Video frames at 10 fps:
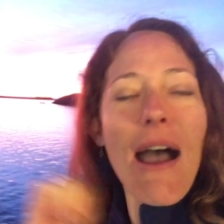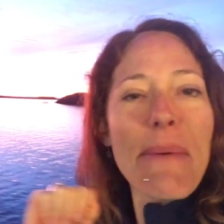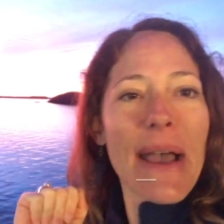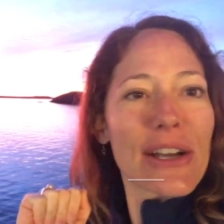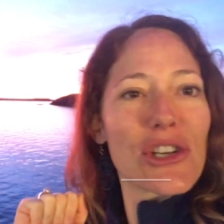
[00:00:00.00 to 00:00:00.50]

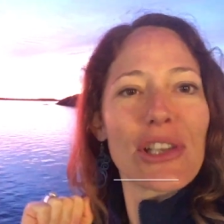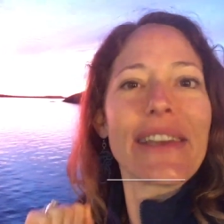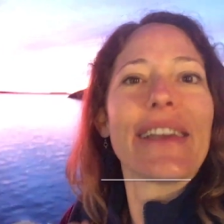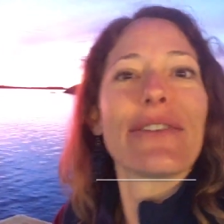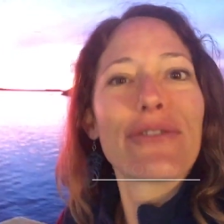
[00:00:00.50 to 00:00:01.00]
I'm
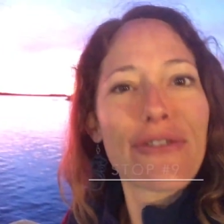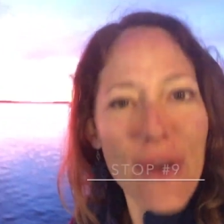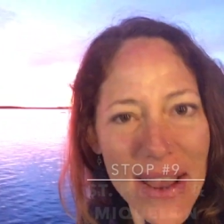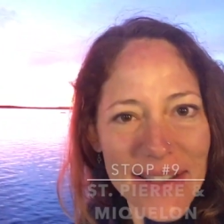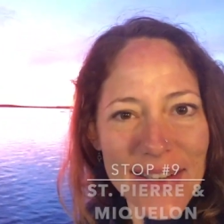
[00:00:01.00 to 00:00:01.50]
actually in
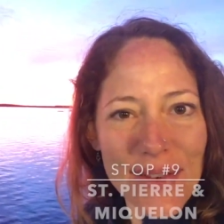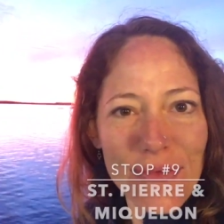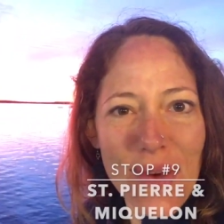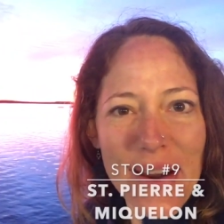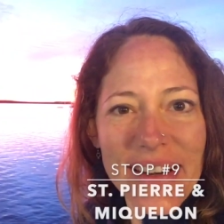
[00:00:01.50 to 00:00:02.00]
France
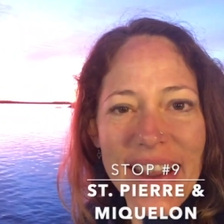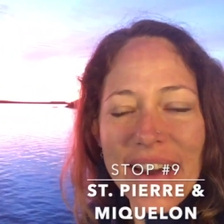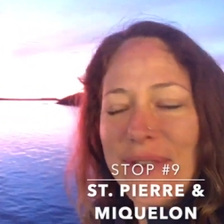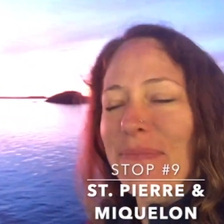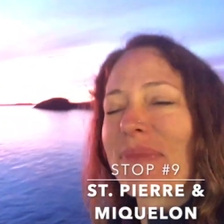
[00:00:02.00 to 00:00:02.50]
right
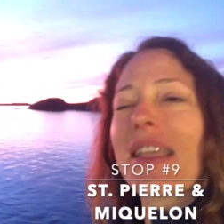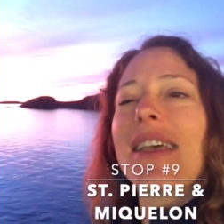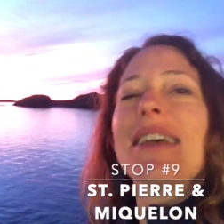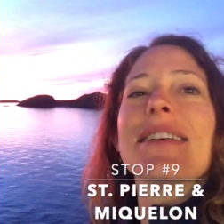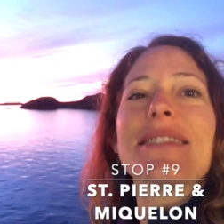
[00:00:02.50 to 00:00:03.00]
now.
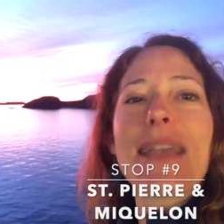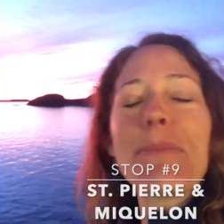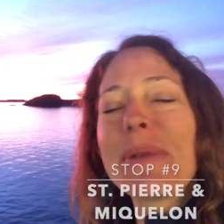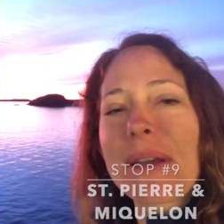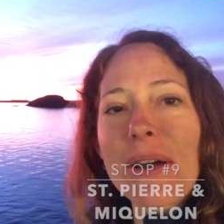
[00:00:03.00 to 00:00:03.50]

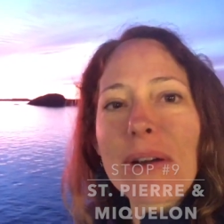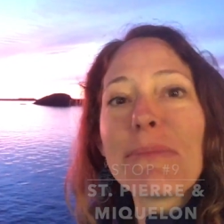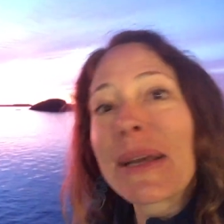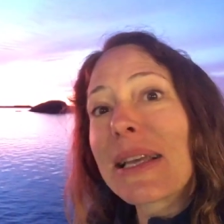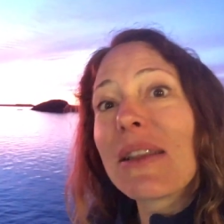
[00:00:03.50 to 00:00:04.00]
St. Pierre
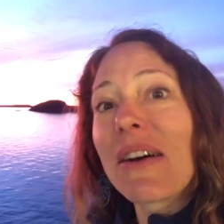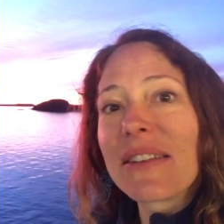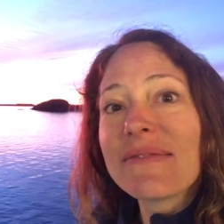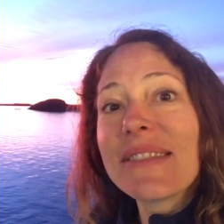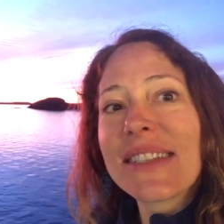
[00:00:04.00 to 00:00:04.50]

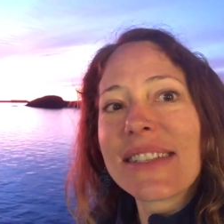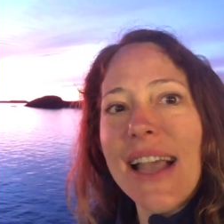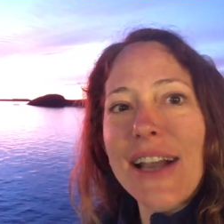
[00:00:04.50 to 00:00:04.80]
Miquelon is